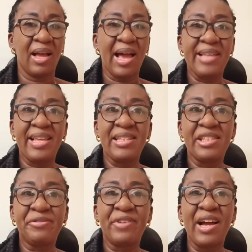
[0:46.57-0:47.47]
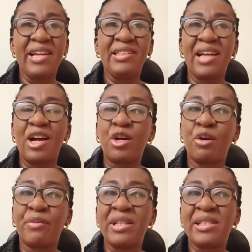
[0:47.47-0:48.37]
Identifying and
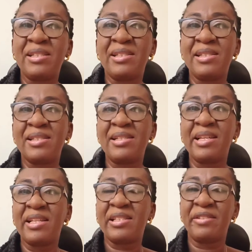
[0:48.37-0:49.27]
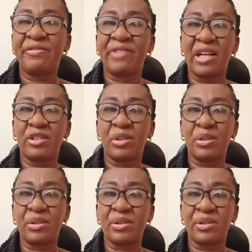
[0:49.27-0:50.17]
correcting these negative
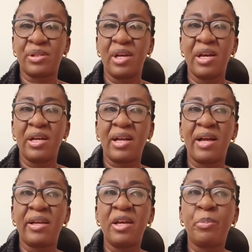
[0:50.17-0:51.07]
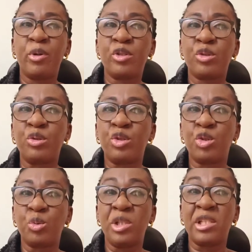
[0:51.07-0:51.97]
factors can help us to
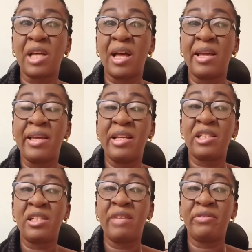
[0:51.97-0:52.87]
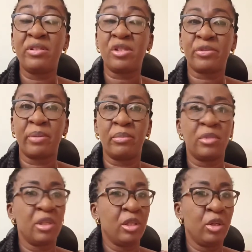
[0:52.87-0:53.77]
switch our energy levels from
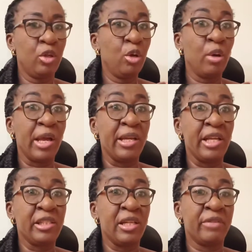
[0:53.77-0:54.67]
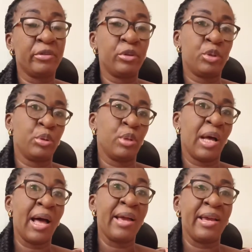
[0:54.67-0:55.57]
low energy level to
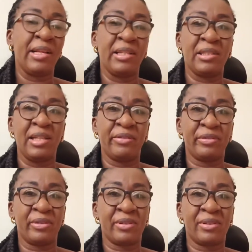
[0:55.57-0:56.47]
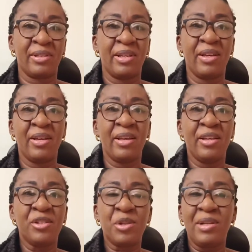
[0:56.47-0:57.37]
high energy levels.
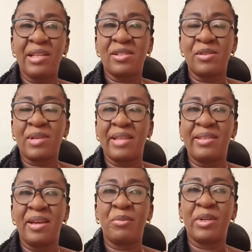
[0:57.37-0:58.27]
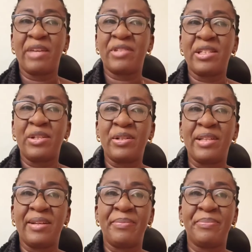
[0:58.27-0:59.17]
So let's look at them one after the
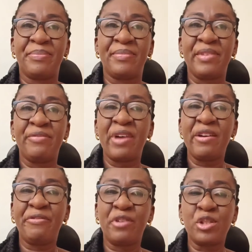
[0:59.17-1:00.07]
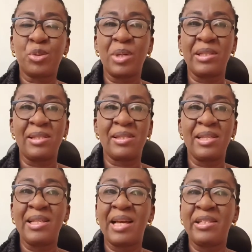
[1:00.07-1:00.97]
other. The very first one is
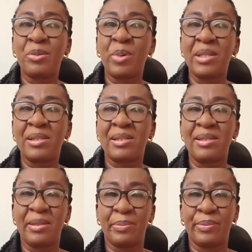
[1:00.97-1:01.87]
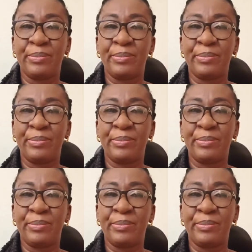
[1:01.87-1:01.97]
inadequate sleep.